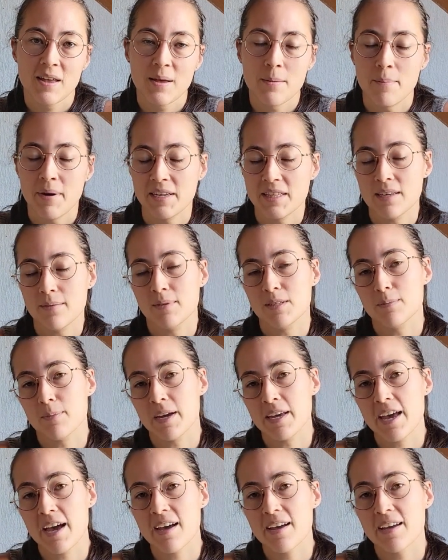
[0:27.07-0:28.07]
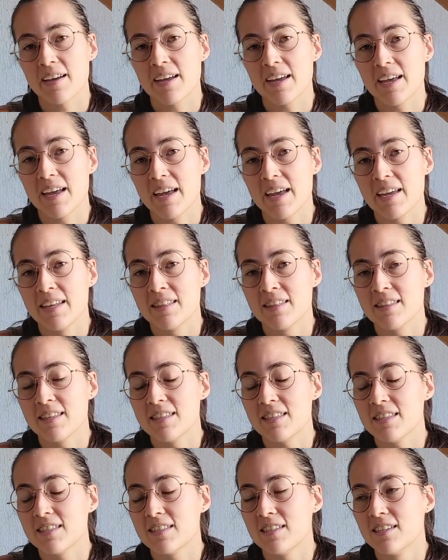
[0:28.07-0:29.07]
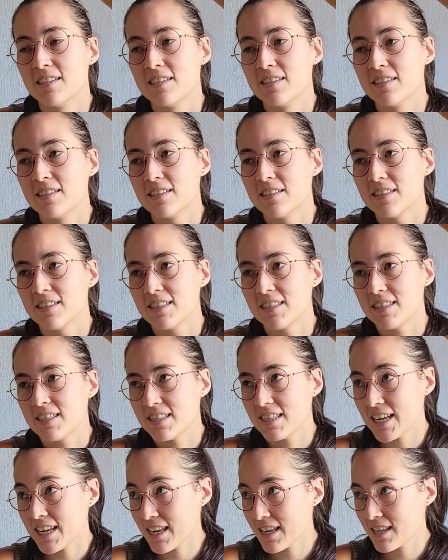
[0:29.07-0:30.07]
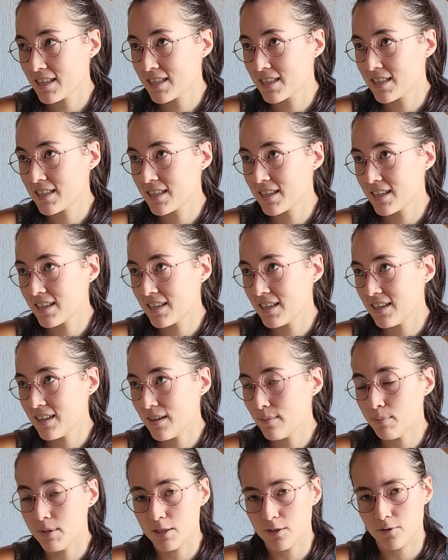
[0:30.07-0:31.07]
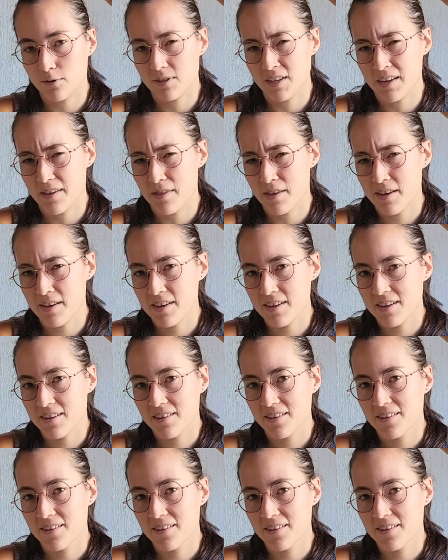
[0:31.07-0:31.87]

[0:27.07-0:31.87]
My name is Maya, and this is the 6th episode, I think.